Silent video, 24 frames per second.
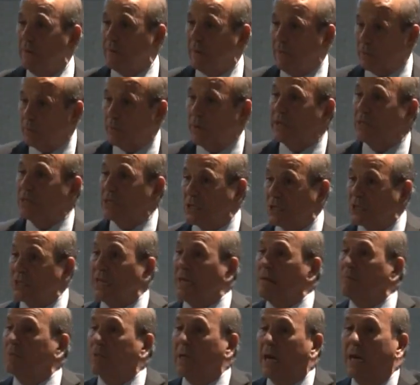And by the way, this is the
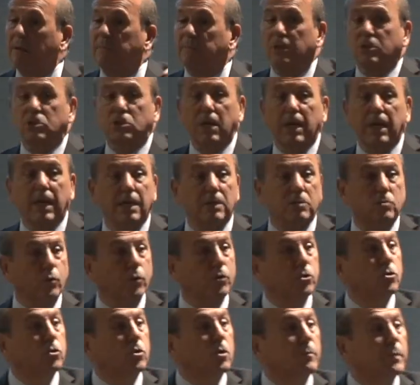same time it changed
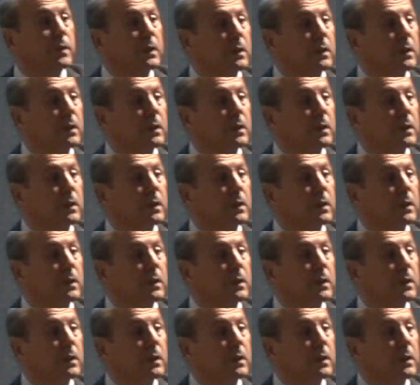where you could